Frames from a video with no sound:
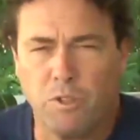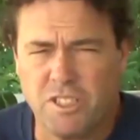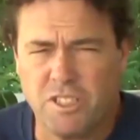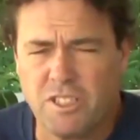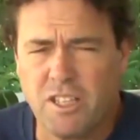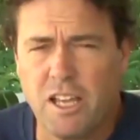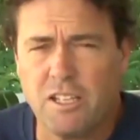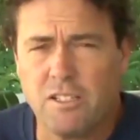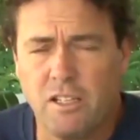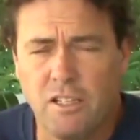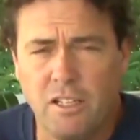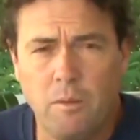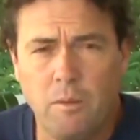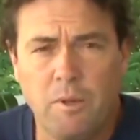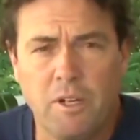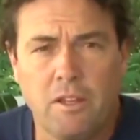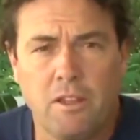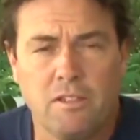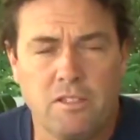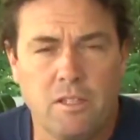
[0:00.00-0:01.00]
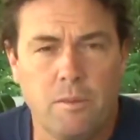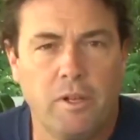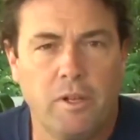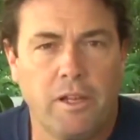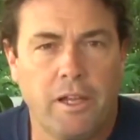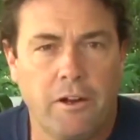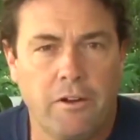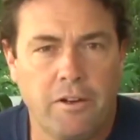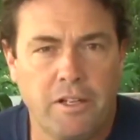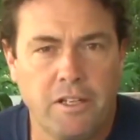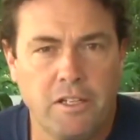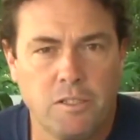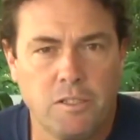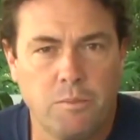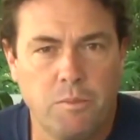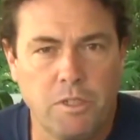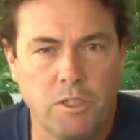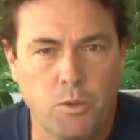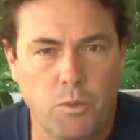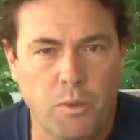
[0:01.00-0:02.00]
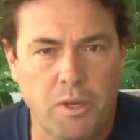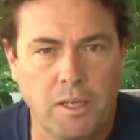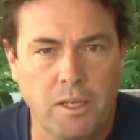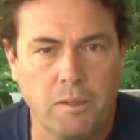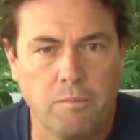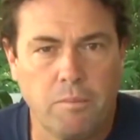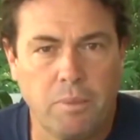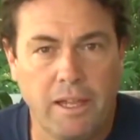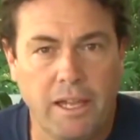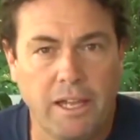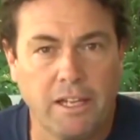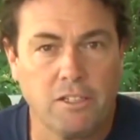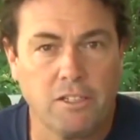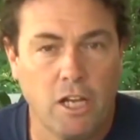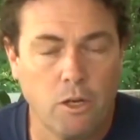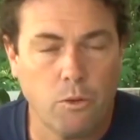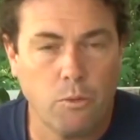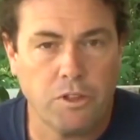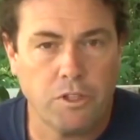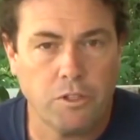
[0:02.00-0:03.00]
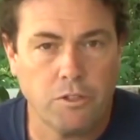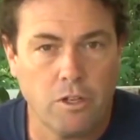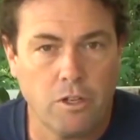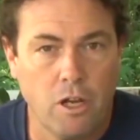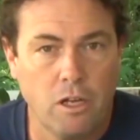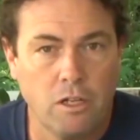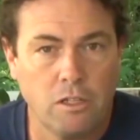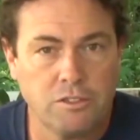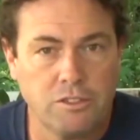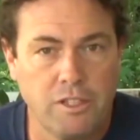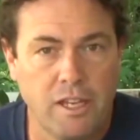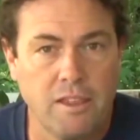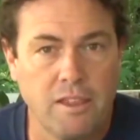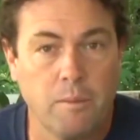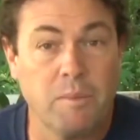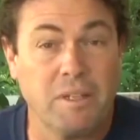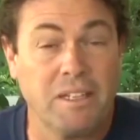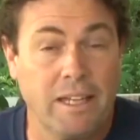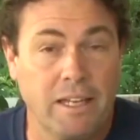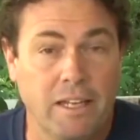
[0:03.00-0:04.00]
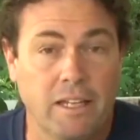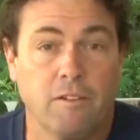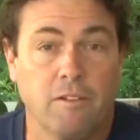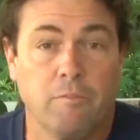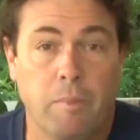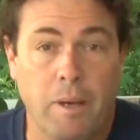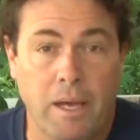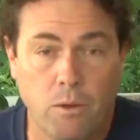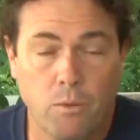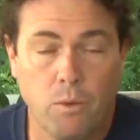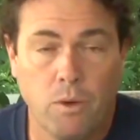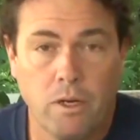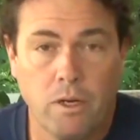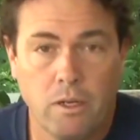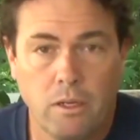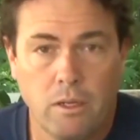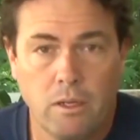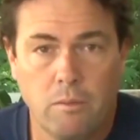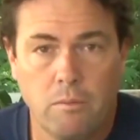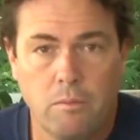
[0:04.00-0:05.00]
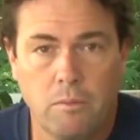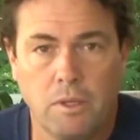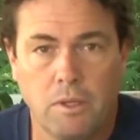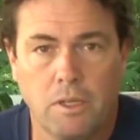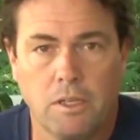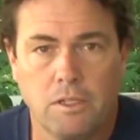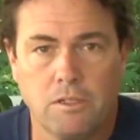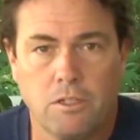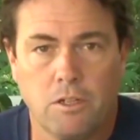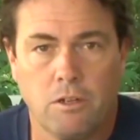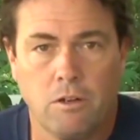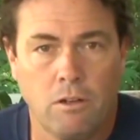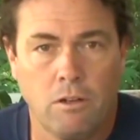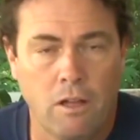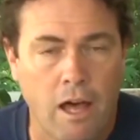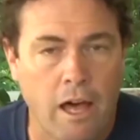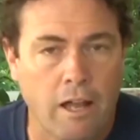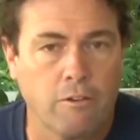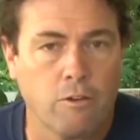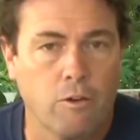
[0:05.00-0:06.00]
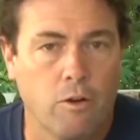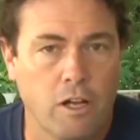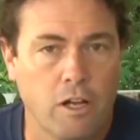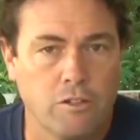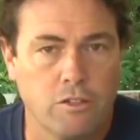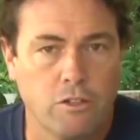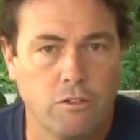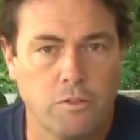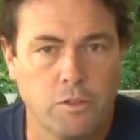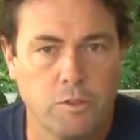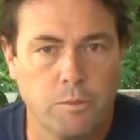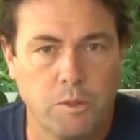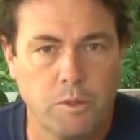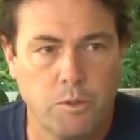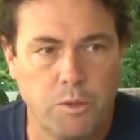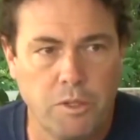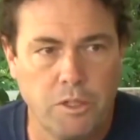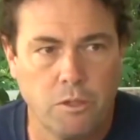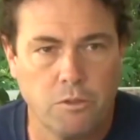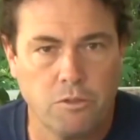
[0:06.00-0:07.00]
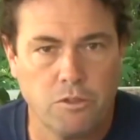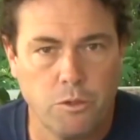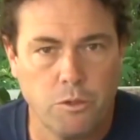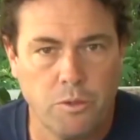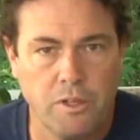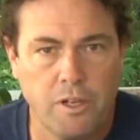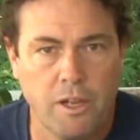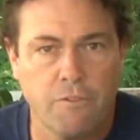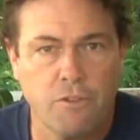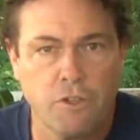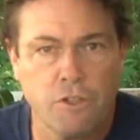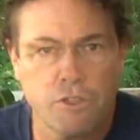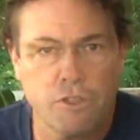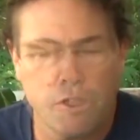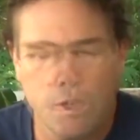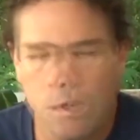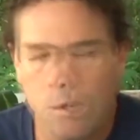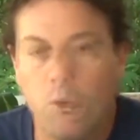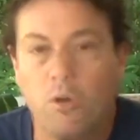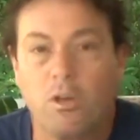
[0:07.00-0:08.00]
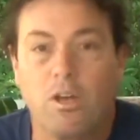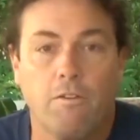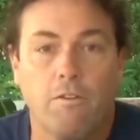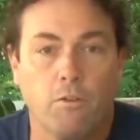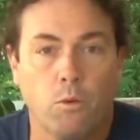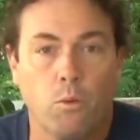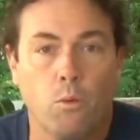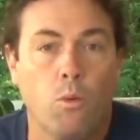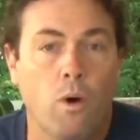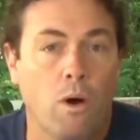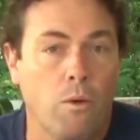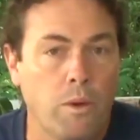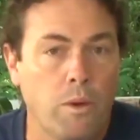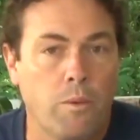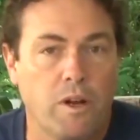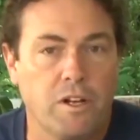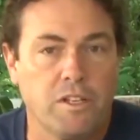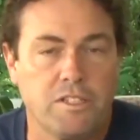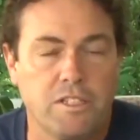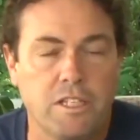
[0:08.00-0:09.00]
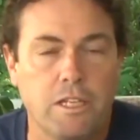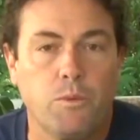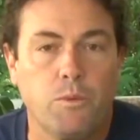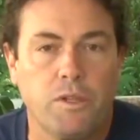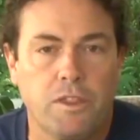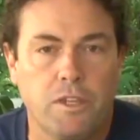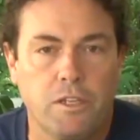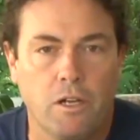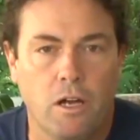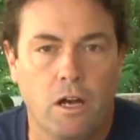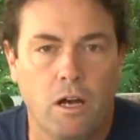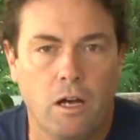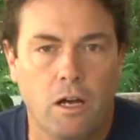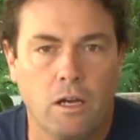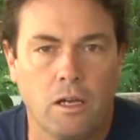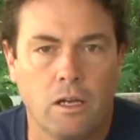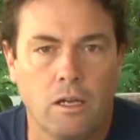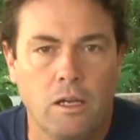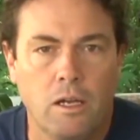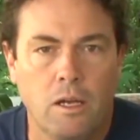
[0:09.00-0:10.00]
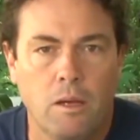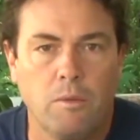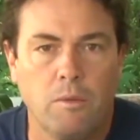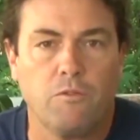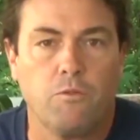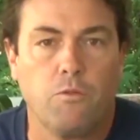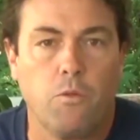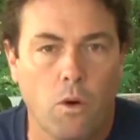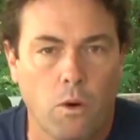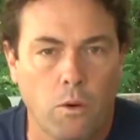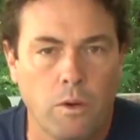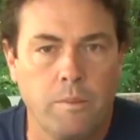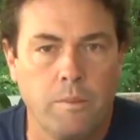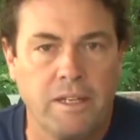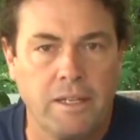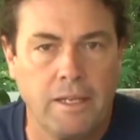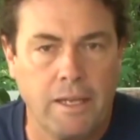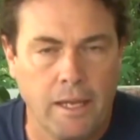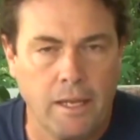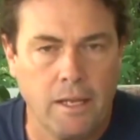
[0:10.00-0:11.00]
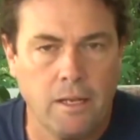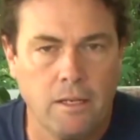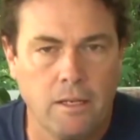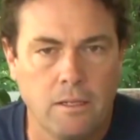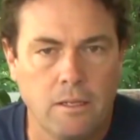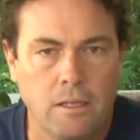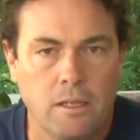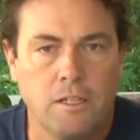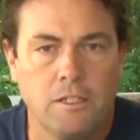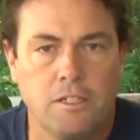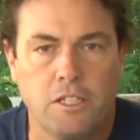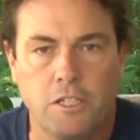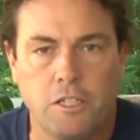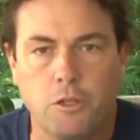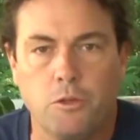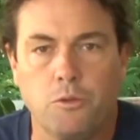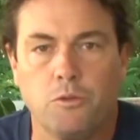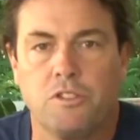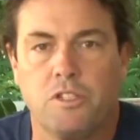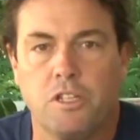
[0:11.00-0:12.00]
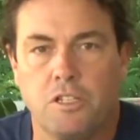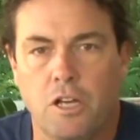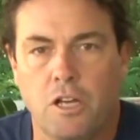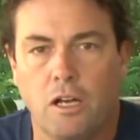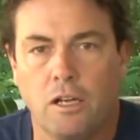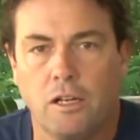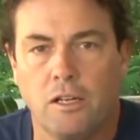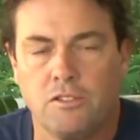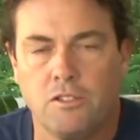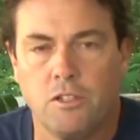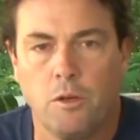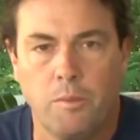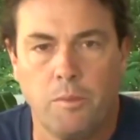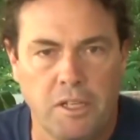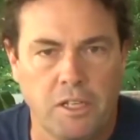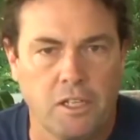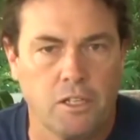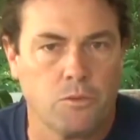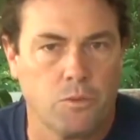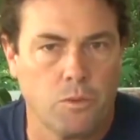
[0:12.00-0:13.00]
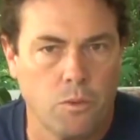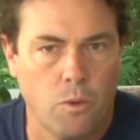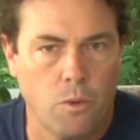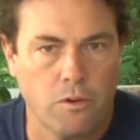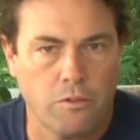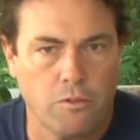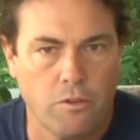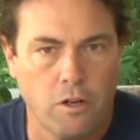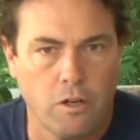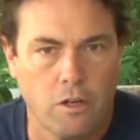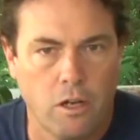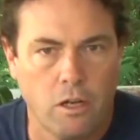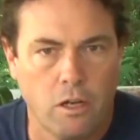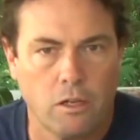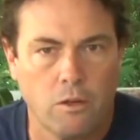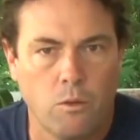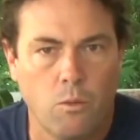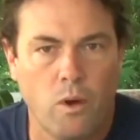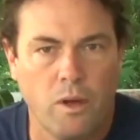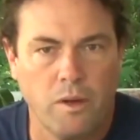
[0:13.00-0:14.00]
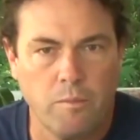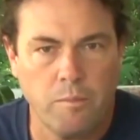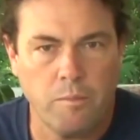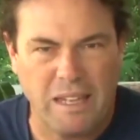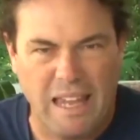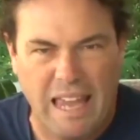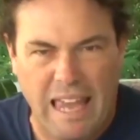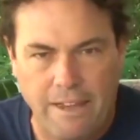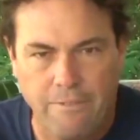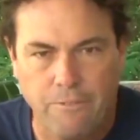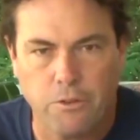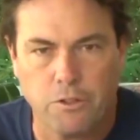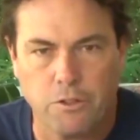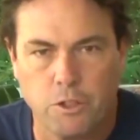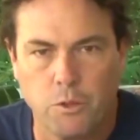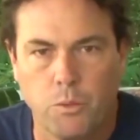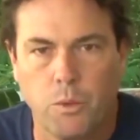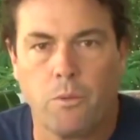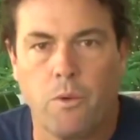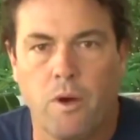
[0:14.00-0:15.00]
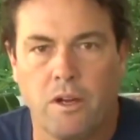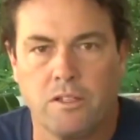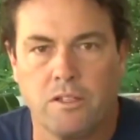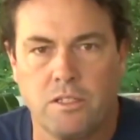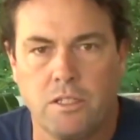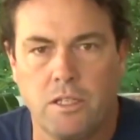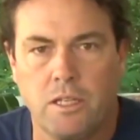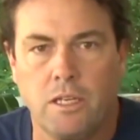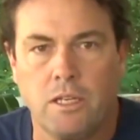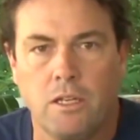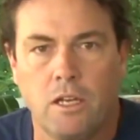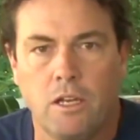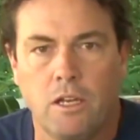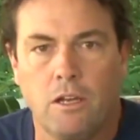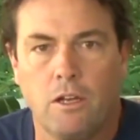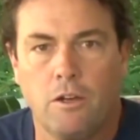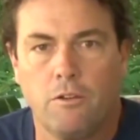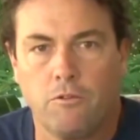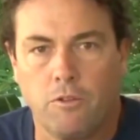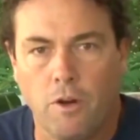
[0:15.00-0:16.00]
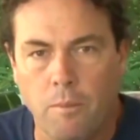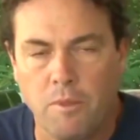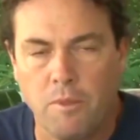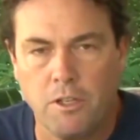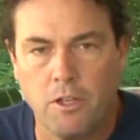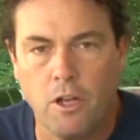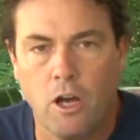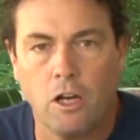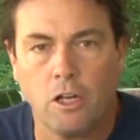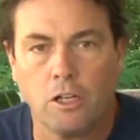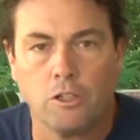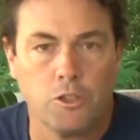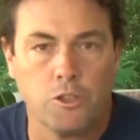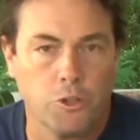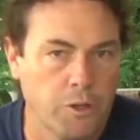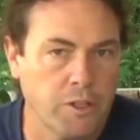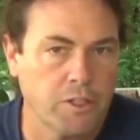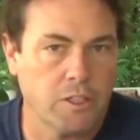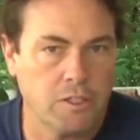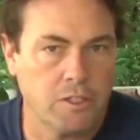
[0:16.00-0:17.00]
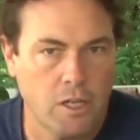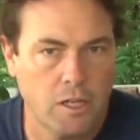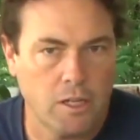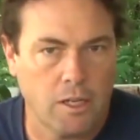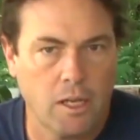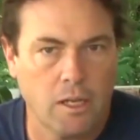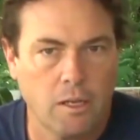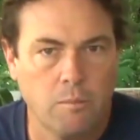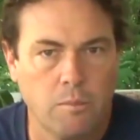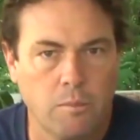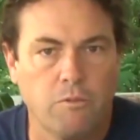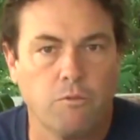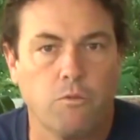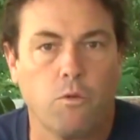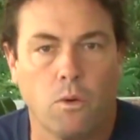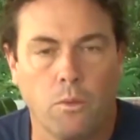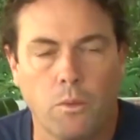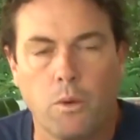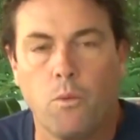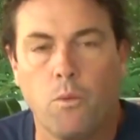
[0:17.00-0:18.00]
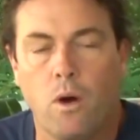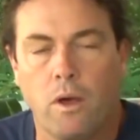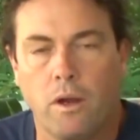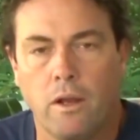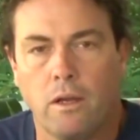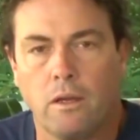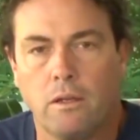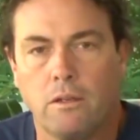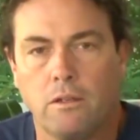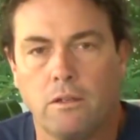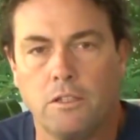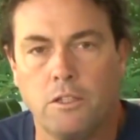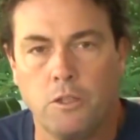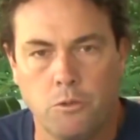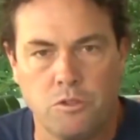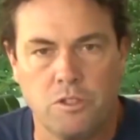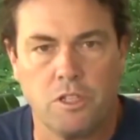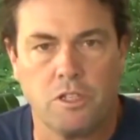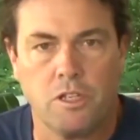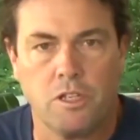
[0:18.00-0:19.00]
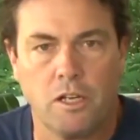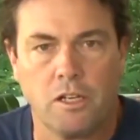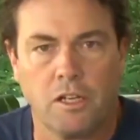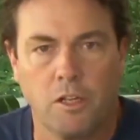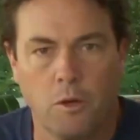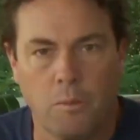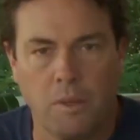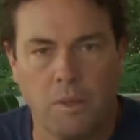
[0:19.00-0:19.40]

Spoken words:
we'll discuss a little bit of the similarities between playing tug with your dogs and the beginning of bite work, because there are a lot of crossovers between those two endeavors. We'll cover what we want to see with the dog before we begin to use the tug as an obedience reward for our dog. What behaviors do we want to see from the dog during the tugging before we want to use the tug in